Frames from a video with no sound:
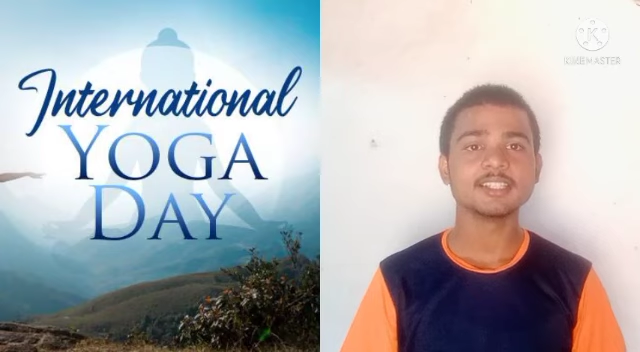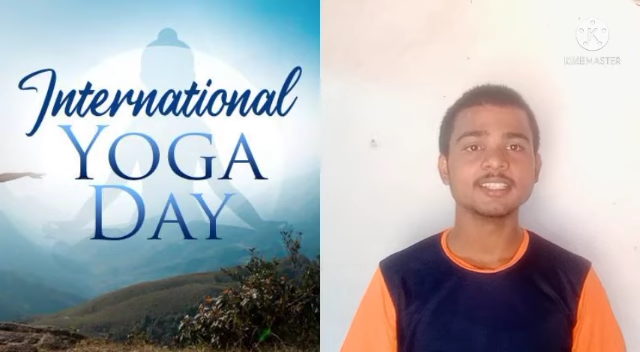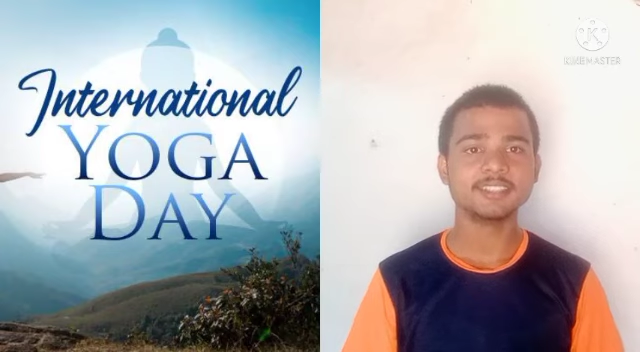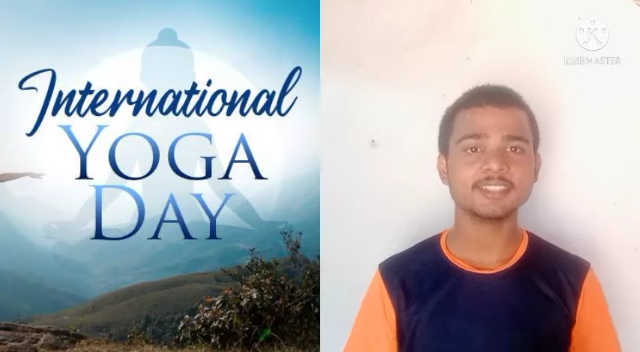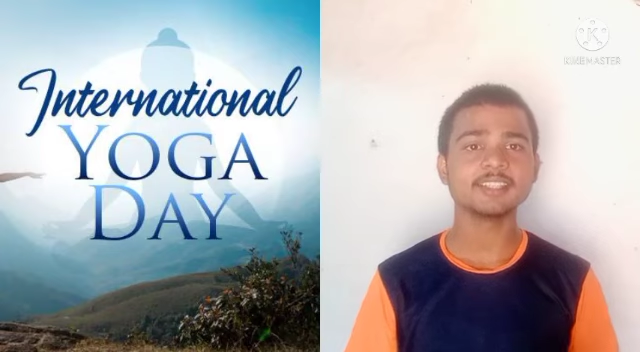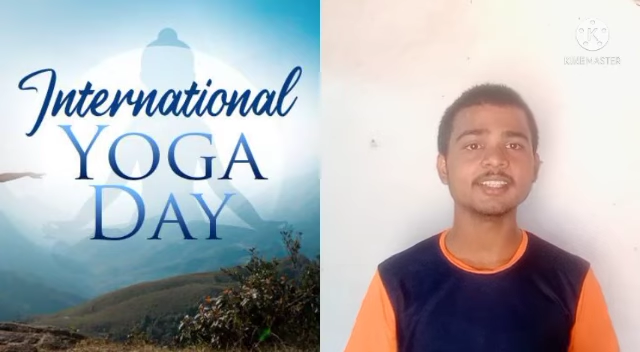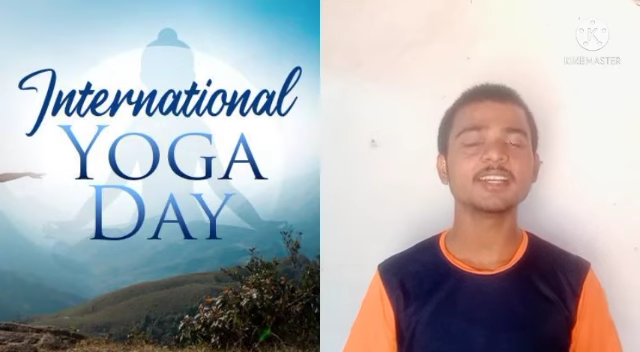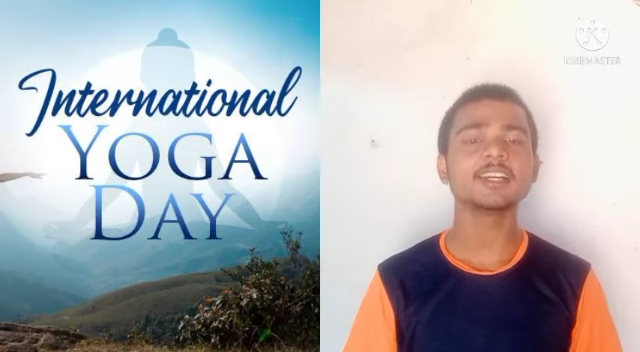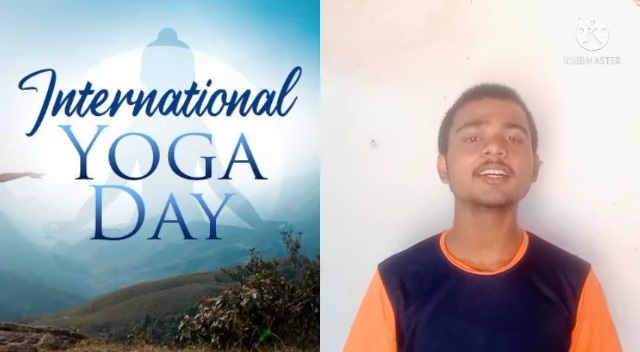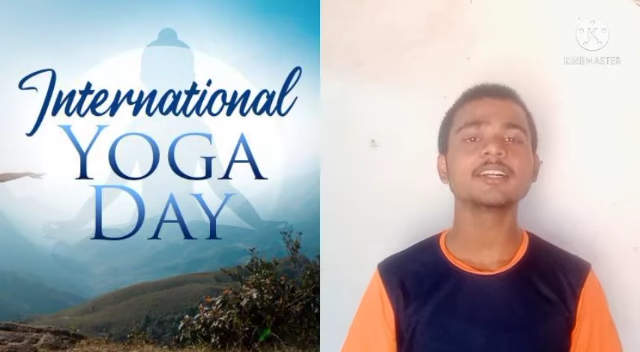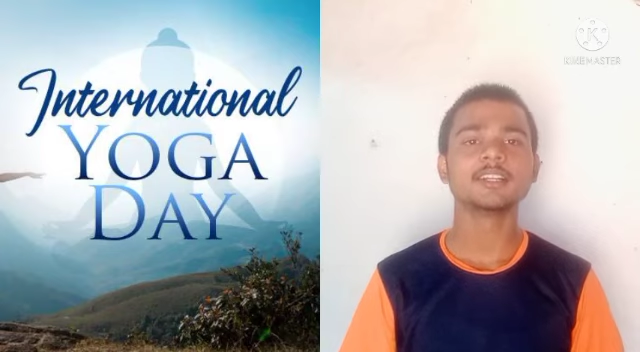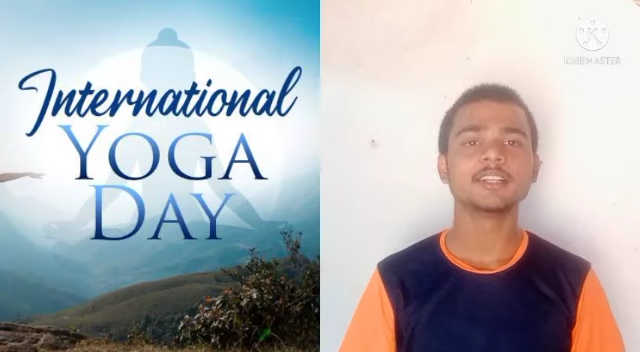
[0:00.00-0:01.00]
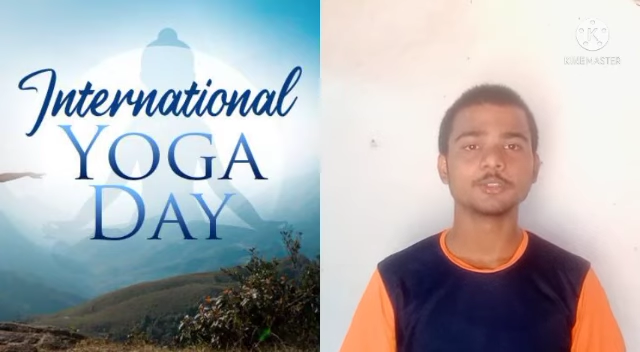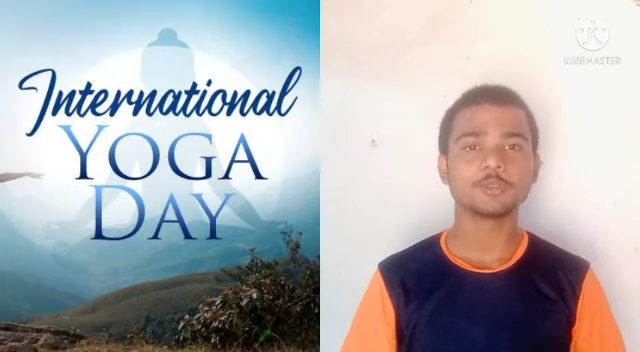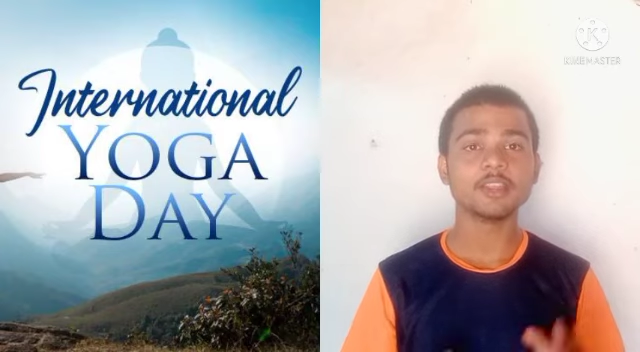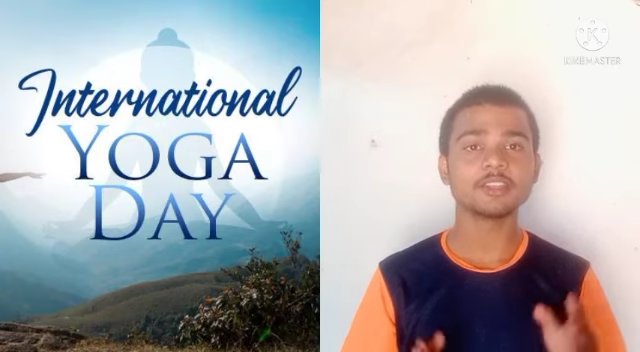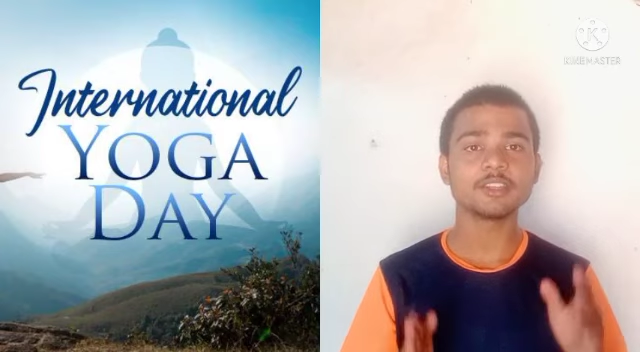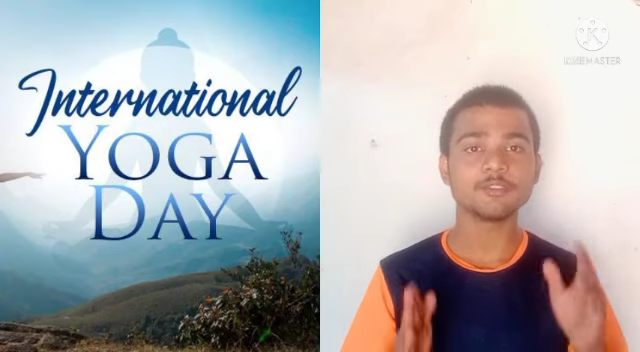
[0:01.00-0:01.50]
declare
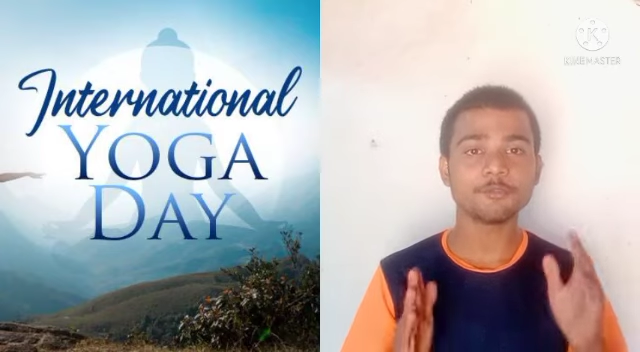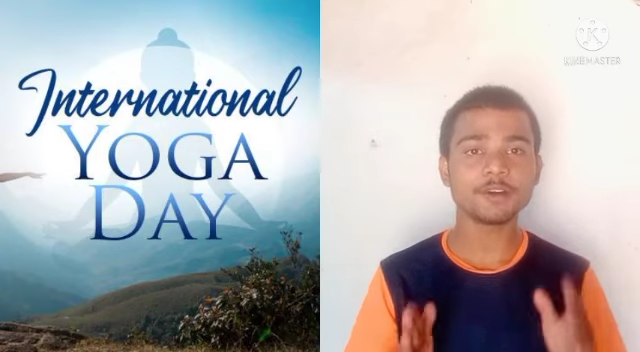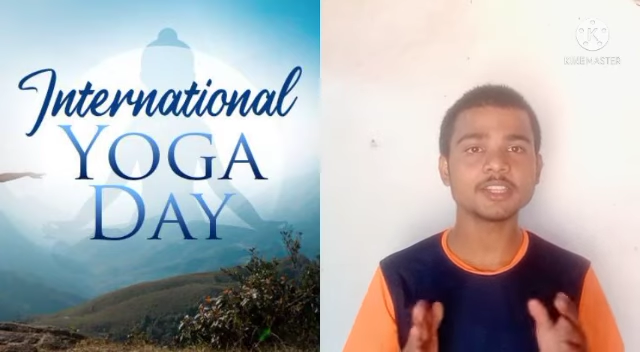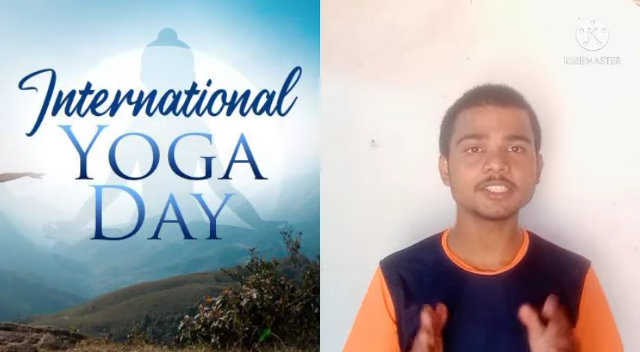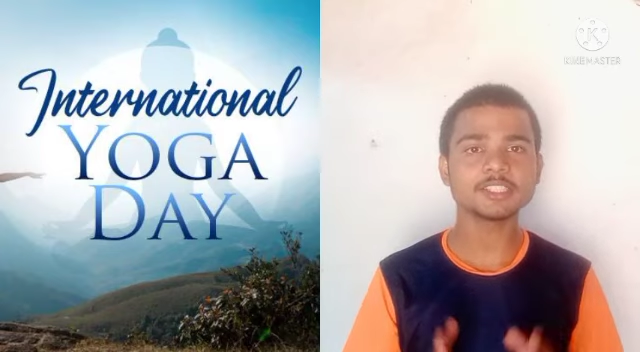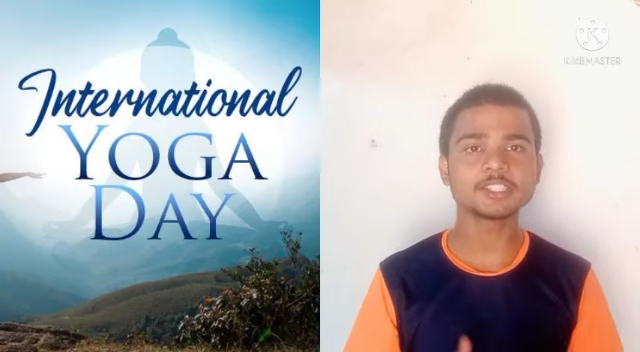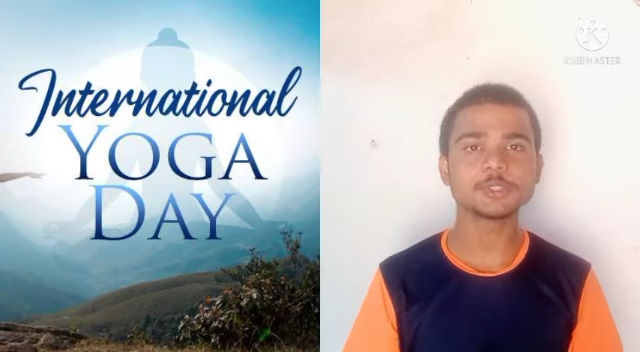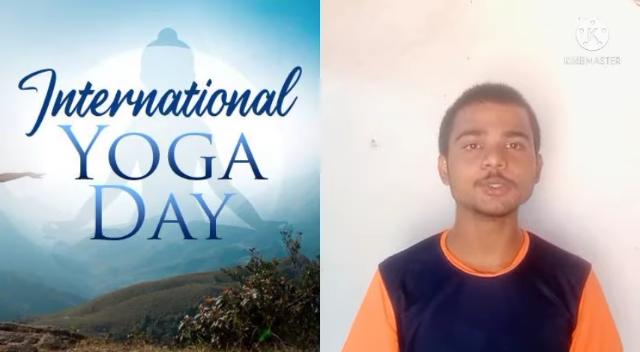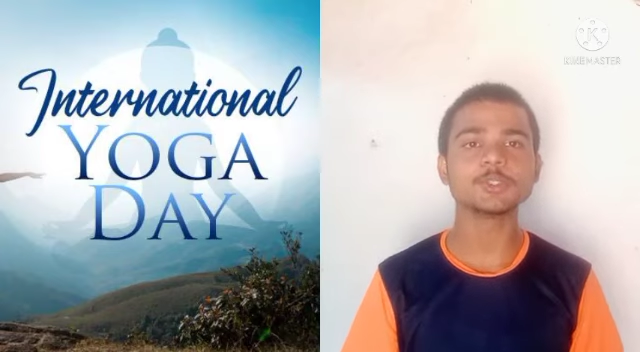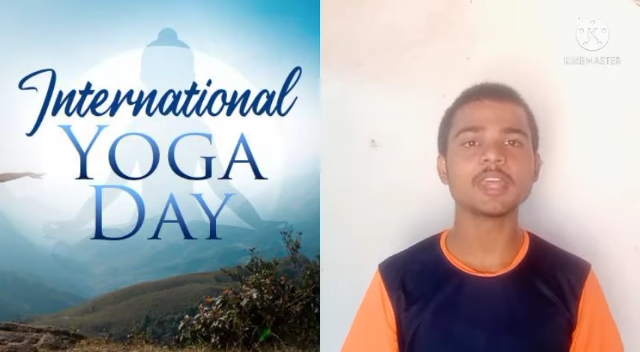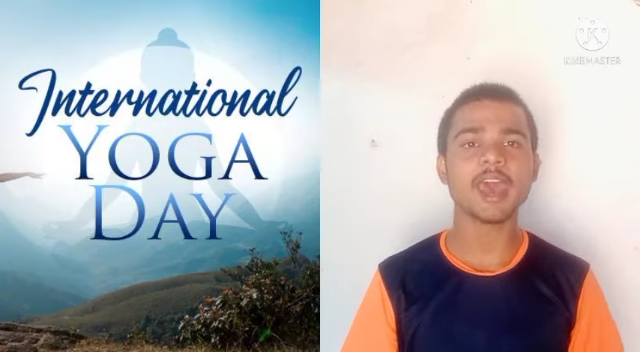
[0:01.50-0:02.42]
21st June